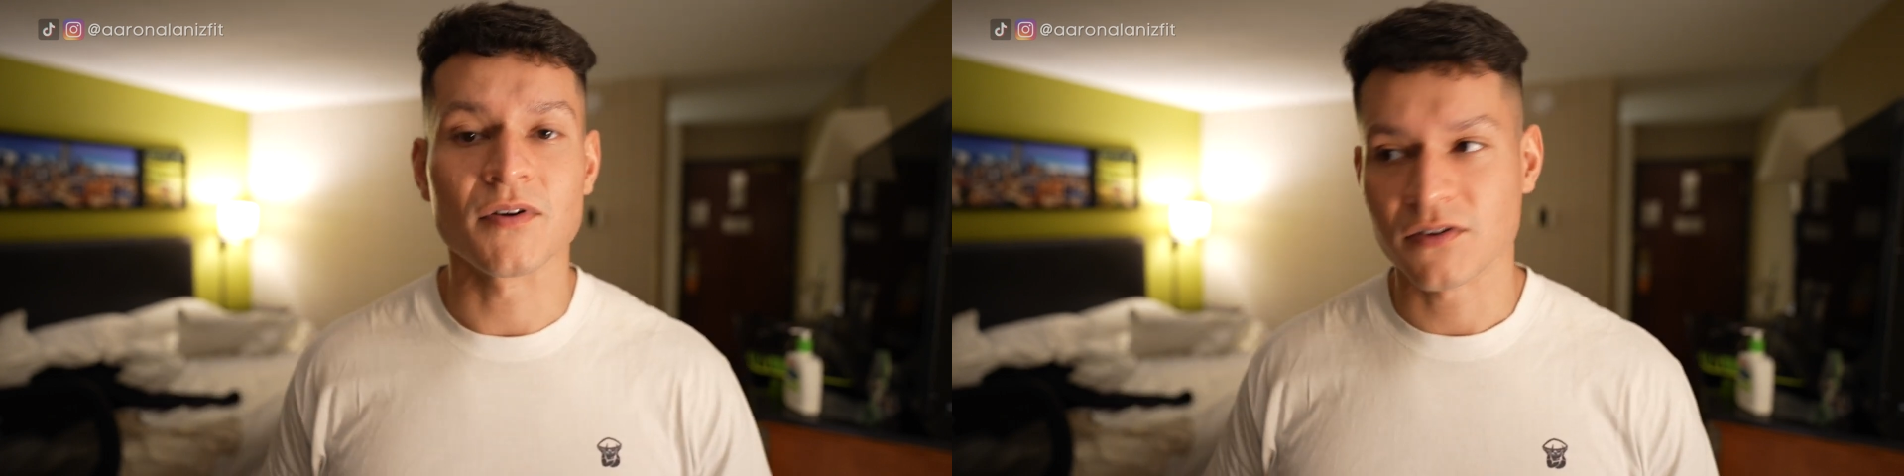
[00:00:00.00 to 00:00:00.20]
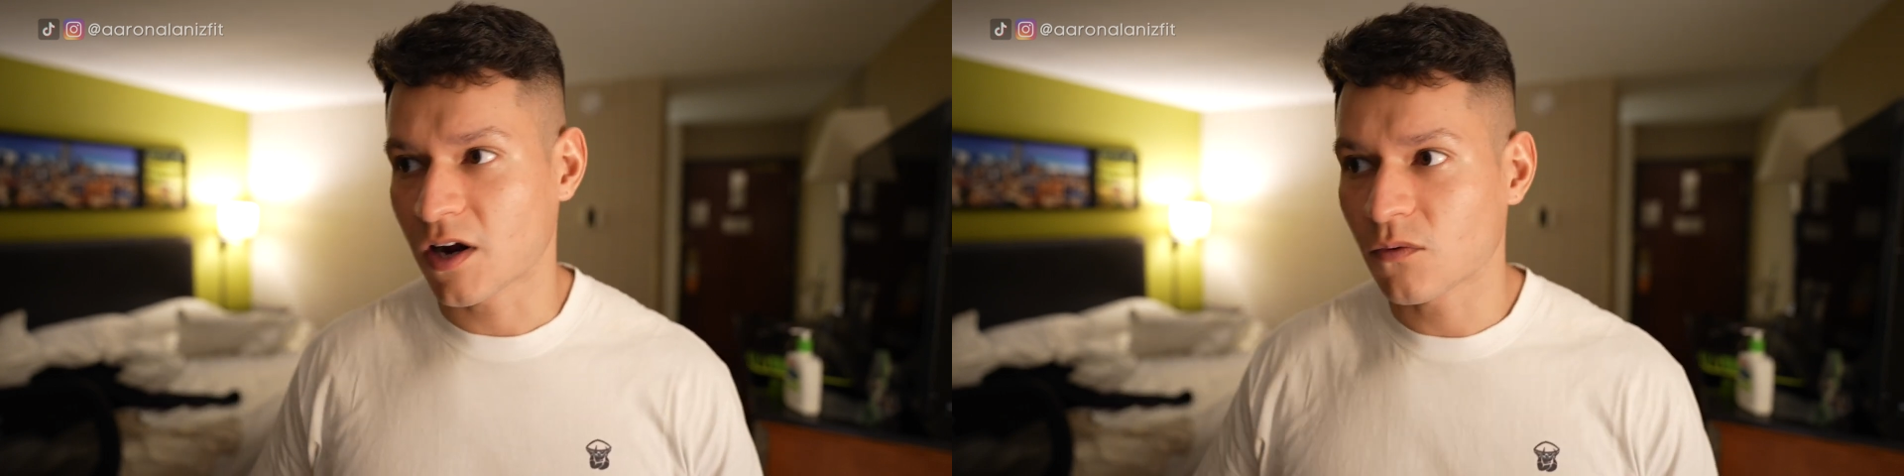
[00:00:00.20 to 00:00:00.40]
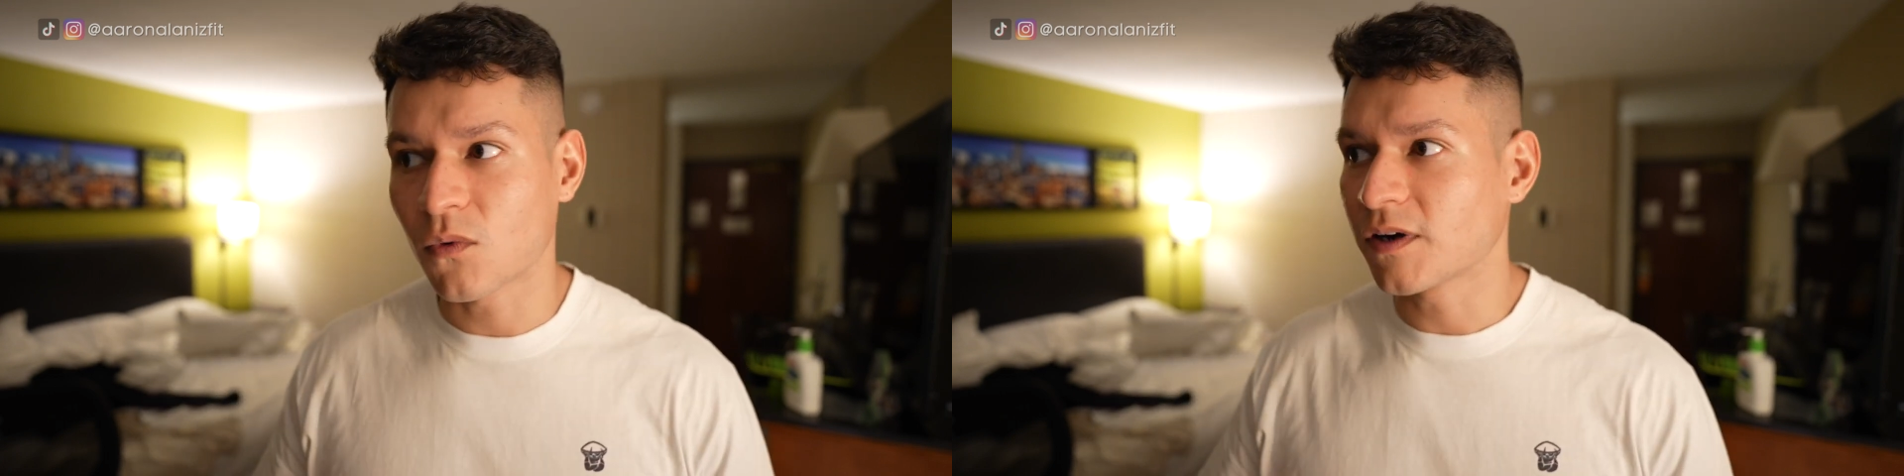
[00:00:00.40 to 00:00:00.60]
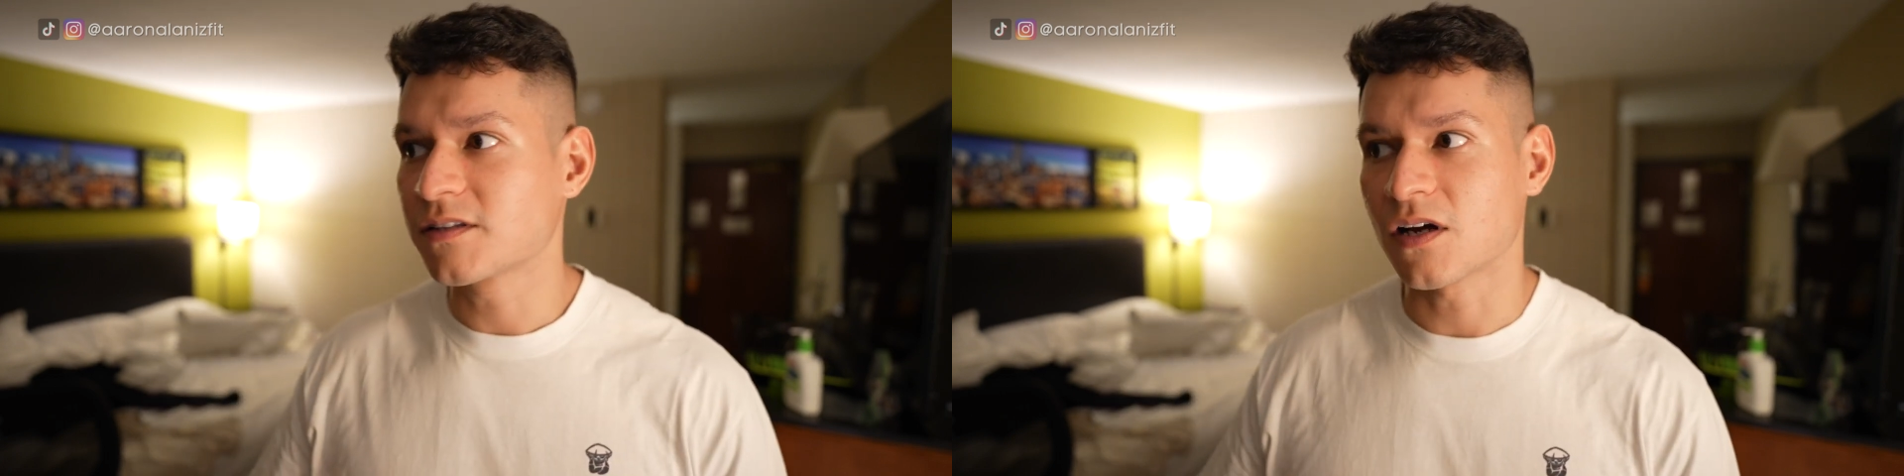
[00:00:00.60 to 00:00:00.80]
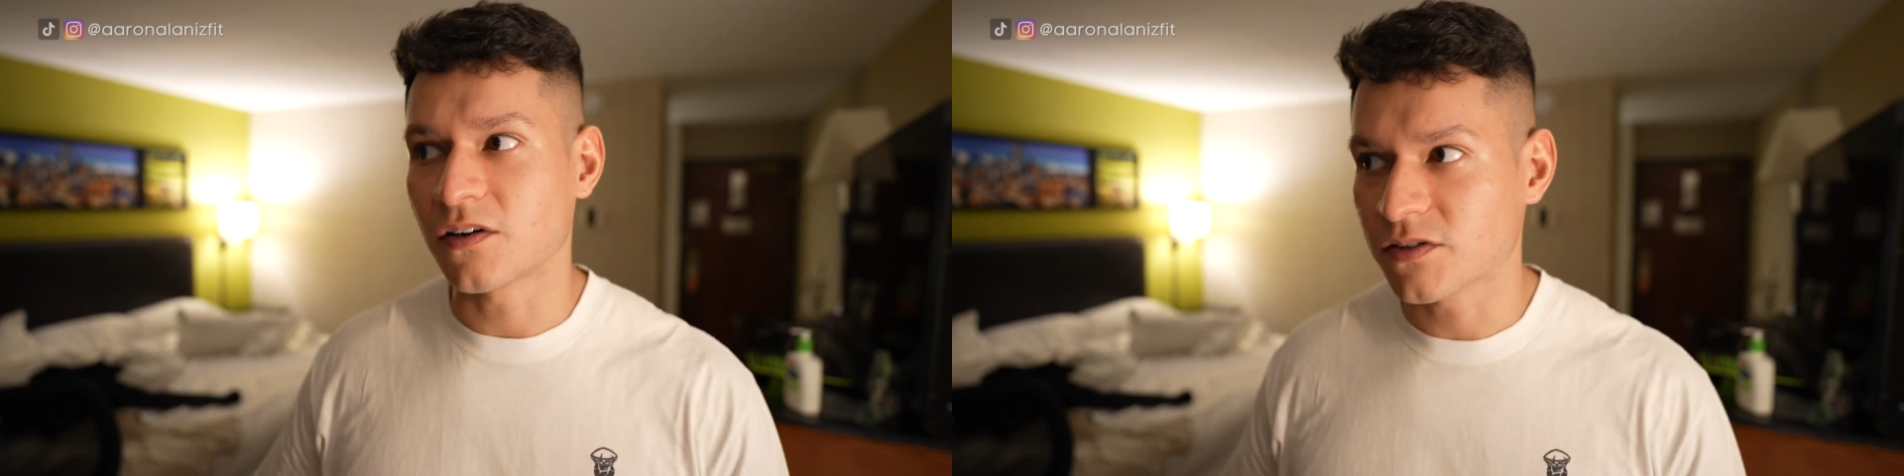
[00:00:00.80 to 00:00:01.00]
or they're not wanting
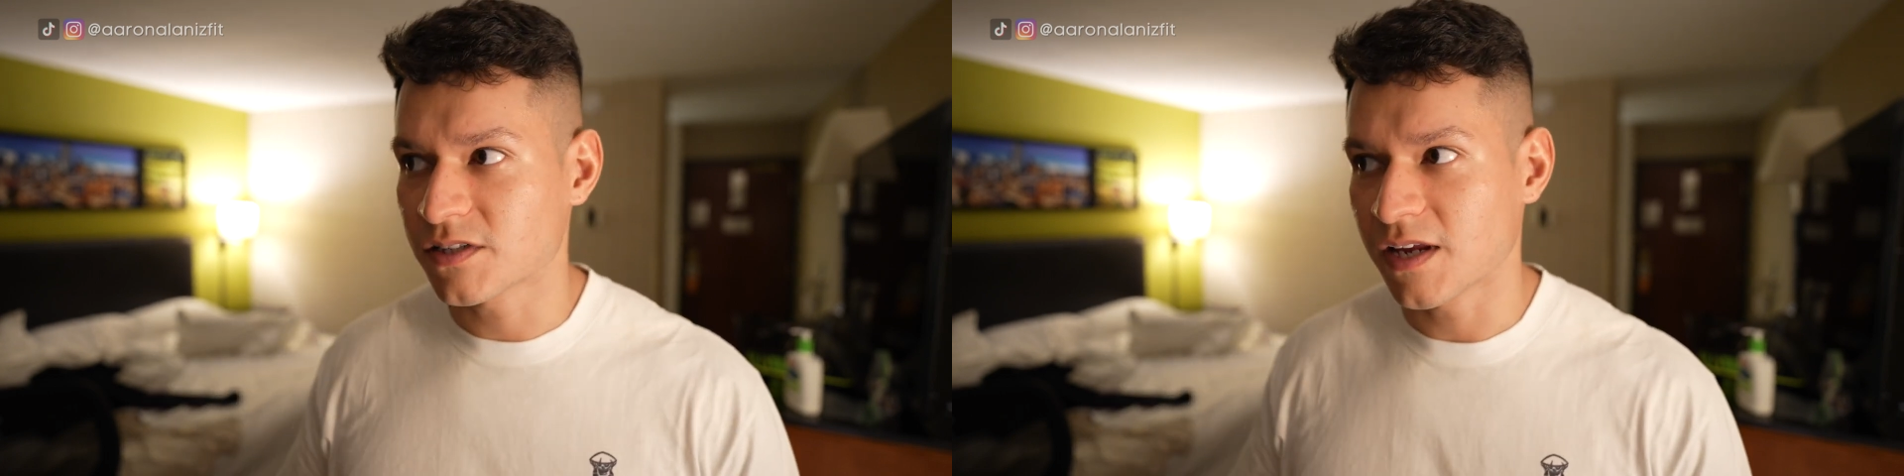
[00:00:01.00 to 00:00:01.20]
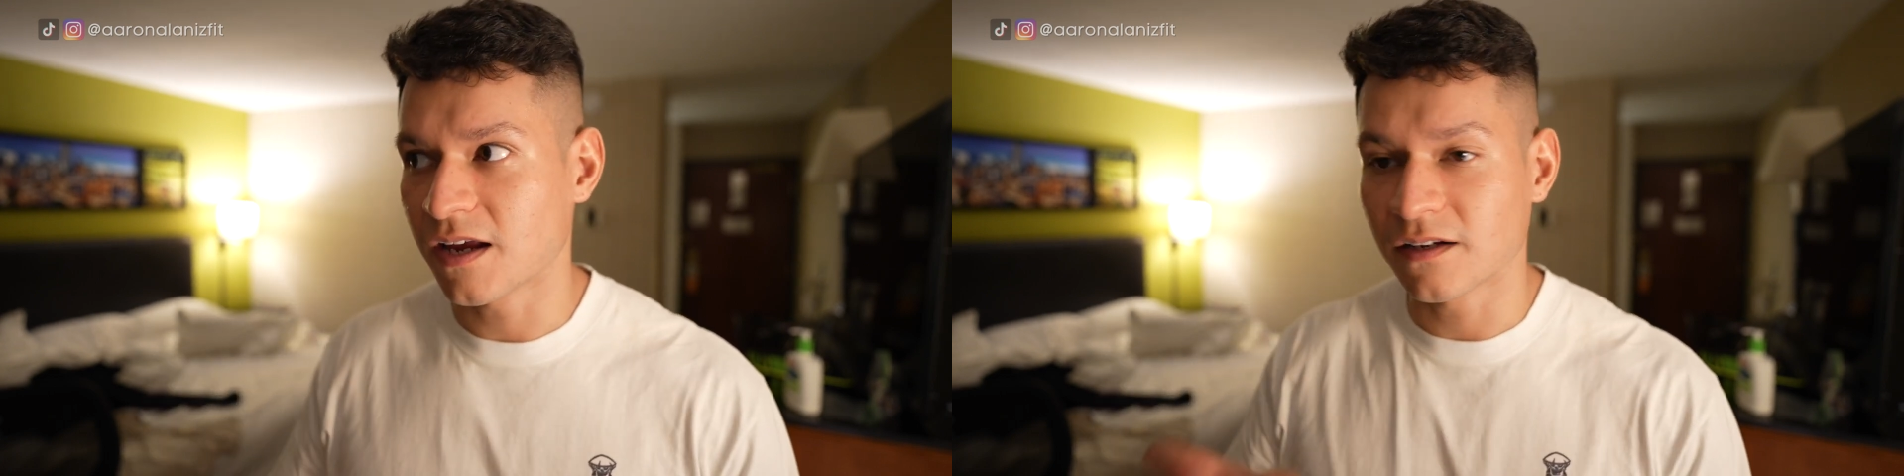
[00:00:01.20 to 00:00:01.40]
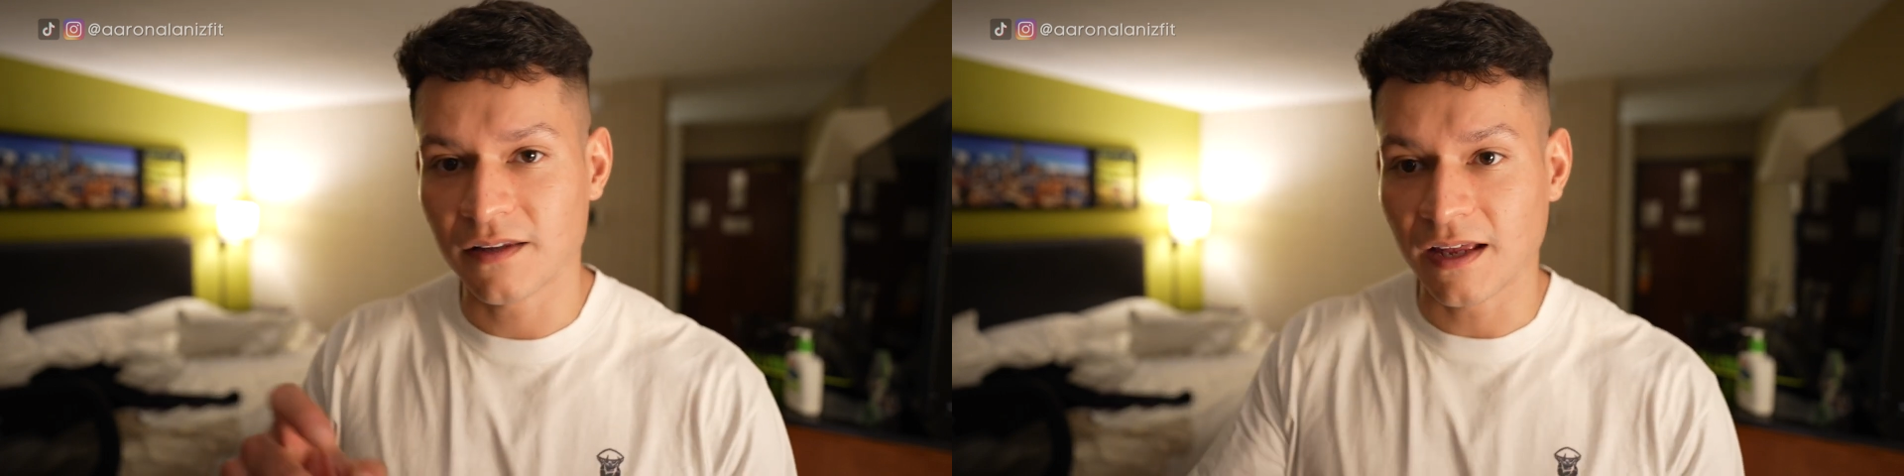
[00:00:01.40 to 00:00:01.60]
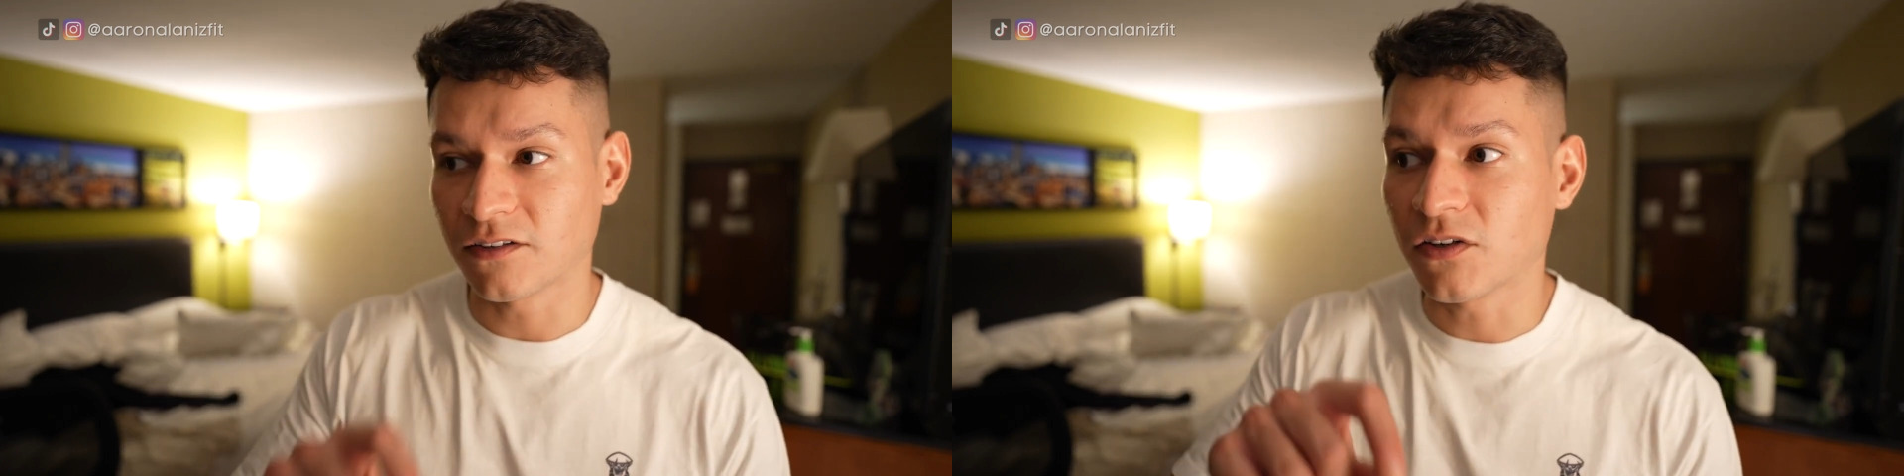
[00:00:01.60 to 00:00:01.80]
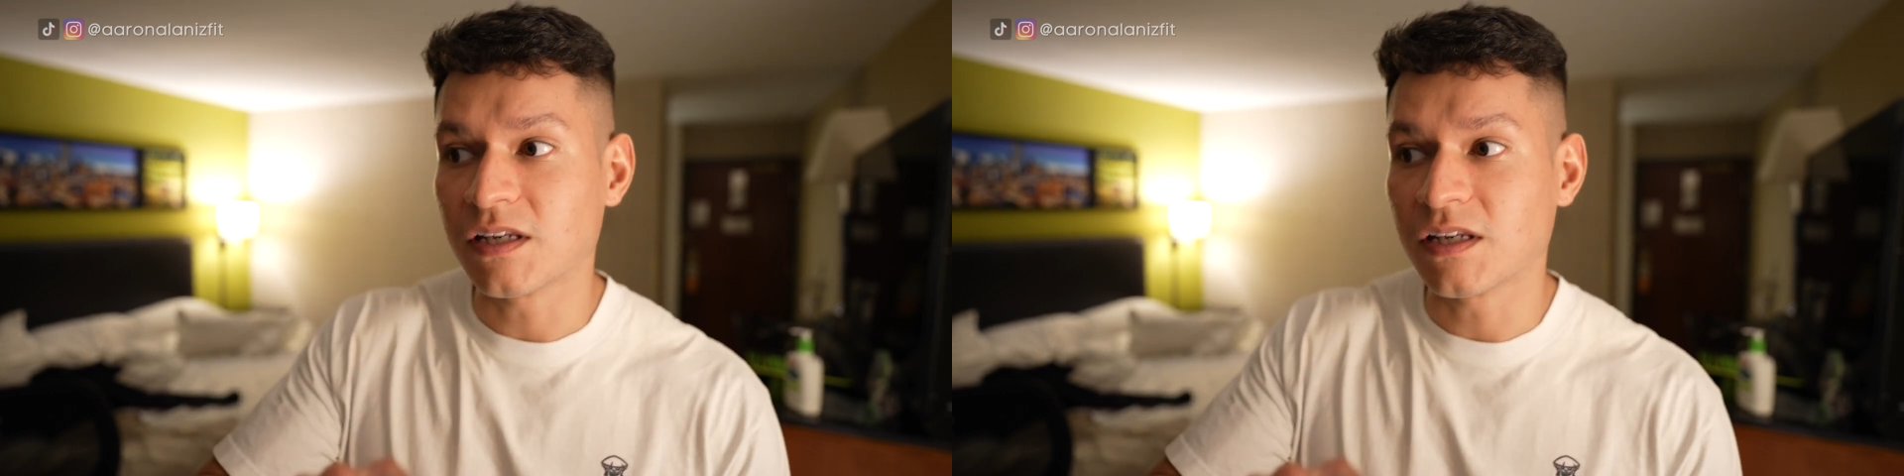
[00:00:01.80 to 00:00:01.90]
to understand that you